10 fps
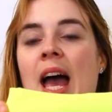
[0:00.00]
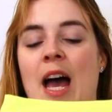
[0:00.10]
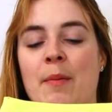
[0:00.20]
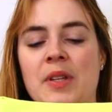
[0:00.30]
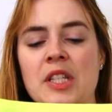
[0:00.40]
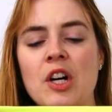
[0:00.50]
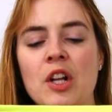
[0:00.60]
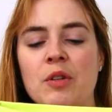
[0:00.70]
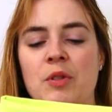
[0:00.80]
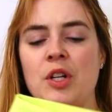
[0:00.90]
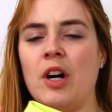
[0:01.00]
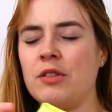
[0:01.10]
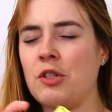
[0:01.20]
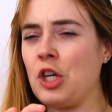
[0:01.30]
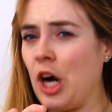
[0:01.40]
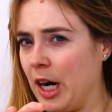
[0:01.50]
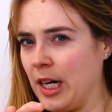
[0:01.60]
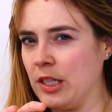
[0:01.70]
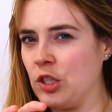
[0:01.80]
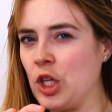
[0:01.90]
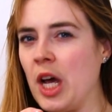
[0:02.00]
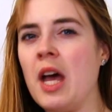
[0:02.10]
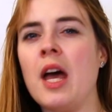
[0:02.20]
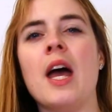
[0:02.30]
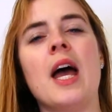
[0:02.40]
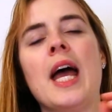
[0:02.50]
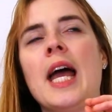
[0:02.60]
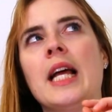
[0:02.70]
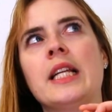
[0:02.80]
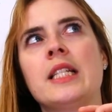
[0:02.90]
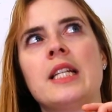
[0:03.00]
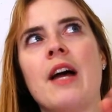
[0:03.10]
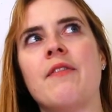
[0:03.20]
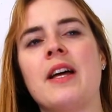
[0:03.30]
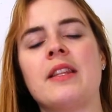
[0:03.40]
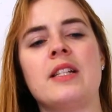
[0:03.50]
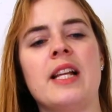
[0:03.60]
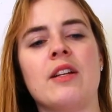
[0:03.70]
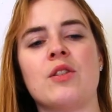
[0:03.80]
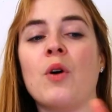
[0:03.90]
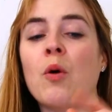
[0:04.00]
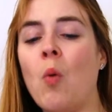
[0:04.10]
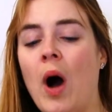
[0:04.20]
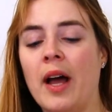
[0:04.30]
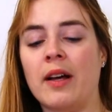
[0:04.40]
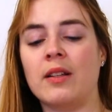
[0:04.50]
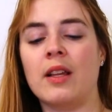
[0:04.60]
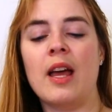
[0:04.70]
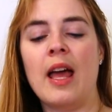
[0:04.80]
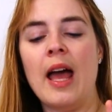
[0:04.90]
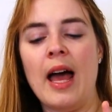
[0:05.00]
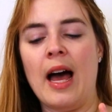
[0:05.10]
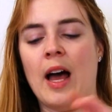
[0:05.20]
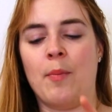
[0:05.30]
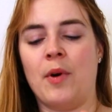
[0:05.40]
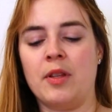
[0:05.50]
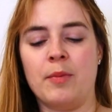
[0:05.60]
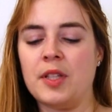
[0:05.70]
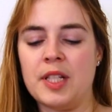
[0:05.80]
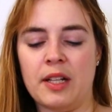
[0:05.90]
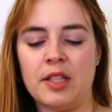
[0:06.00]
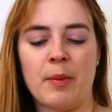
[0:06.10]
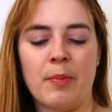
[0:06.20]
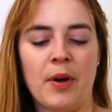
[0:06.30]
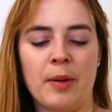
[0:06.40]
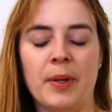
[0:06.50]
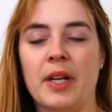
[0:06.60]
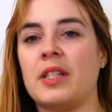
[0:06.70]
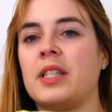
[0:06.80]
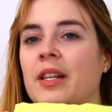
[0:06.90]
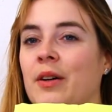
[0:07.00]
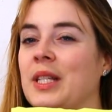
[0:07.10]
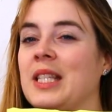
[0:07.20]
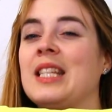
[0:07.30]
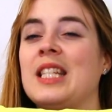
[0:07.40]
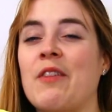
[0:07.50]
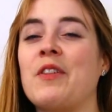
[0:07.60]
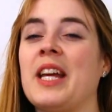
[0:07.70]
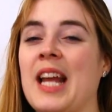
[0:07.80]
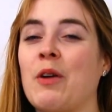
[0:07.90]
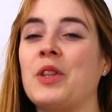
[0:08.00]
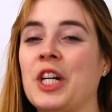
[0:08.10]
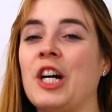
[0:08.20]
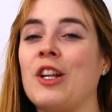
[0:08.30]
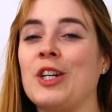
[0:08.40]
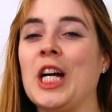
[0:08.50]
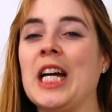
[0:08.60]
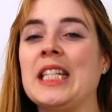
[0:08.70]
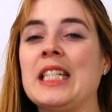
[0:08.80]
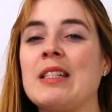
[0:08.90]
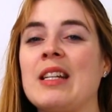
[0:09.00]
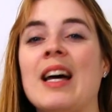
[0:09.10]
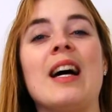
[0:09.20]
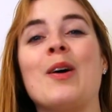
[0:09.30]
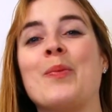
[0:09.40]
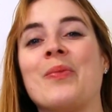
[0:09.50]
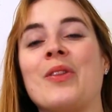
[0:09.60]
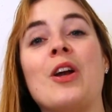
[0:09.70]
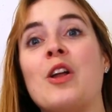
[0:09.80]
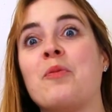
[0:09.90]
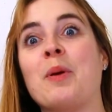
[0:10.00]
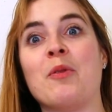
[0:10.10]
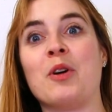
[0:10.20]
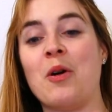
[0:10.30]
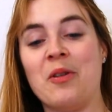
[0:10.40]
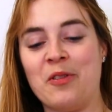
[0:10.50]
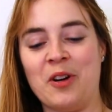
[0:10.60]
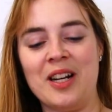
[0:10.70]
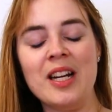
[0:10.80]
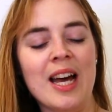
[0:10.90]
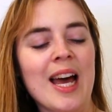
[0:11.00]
This color was called Charged, and I've had these leggings for a while. I bought them on sale at some point because, you know, it's definitely an out there color, and not a lot of people were going for it.